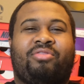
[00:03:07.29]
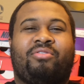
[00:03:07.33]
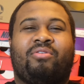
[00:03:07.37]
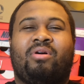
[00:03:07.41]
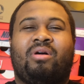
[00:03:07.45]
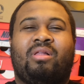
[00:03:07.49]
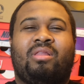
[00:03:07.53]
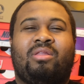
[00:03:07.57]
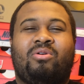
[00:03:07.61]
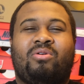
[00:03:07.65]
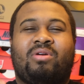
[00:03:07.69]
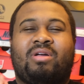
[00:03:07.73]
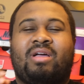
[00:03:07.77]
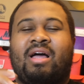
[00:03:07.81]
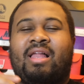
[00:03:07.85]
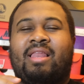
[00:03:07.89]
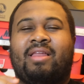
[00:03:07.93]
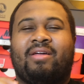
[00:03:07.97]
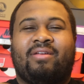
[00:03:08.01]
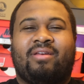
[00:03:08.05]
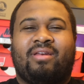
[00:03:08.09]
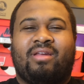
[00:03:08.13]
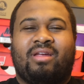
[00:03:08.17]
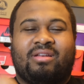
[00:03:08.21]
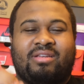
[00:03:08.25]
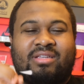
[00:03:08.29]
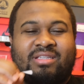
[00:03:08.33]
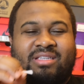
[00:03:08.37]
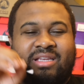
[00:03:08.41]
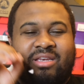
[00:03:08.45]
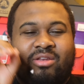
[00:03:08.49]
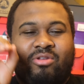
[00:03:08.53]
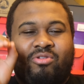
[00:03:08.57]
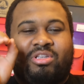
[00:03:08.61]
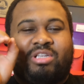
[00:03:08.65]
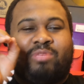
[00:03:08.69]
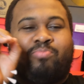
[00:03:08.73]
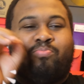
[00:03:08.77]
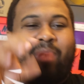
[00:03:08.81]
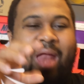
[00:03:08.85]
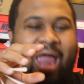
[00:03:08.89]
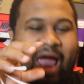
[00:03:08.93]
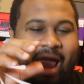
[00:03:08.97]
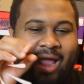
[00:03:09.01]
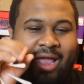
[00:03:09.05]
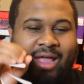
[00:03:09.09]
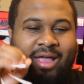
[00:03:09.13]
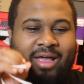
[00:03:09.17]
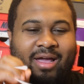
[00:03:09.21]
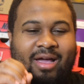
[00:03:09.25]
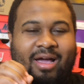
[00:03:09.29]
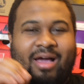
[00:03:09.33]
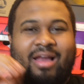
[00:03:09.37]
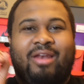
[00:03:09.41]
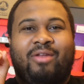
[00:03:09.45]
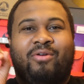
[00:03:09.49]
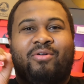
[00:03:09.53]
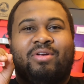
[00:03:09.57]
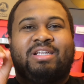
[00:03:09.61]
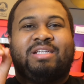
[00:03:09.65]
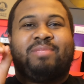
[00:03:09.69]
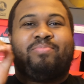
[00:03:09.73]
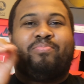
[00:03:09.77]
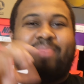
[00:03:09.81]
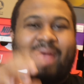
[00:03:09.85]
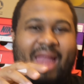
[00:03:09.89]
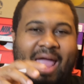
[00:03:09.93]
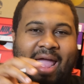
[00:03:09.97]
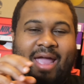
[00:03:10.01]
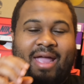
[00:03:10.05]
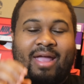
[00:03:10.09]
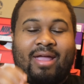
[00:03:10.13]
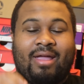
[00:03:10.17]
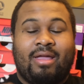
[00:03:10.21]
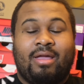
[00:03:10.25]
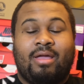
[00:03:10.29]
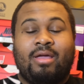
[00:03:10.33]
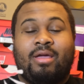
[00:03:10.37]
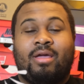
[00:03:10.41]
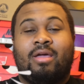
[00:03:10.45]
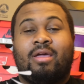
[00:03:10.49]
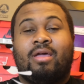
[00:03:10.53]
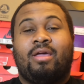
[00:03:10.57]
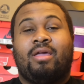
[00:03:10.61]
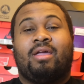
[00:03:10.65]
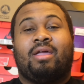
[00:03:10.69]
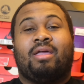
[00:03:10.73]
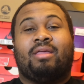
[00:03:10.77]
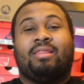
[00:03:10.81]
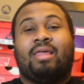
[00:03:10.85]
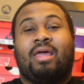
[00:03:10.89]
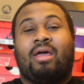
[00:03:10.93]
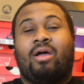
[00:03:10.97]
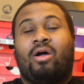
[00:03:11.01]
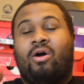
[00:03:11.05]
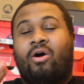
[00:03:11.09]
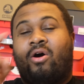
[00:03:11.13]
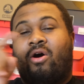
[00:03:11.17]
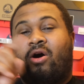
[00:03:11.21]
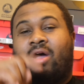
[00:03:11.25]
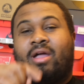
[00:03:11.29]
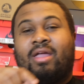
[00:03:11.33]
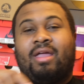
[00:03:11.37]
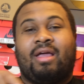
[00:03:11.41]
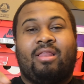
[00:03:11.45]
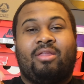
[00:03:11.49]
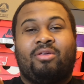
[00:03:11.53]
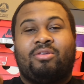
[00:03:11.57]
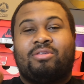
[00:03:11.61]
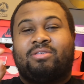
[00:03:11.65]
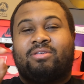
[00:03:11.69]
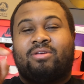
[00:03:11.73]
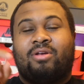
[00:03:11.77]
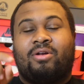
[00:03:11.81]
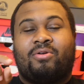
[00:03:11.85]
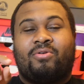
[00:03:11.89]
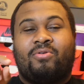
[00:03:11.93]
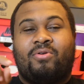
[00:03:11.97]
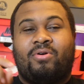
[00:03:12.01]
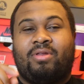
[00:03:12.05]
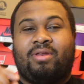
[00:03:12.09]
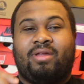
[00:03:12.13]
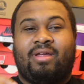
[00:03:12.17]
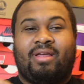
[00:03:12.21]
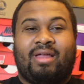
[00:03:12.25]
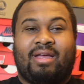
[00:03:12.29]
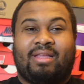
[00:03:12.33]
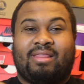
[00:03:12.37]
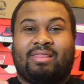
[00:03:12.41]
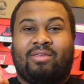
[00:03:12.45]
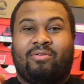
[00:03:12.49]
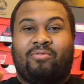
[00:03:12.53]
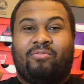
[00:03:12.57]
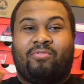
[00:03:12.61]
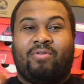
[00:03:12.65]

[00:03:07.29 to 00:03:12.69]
Throw a little color in there, just a little splat, a little splat. You get that all yellow circle in there like the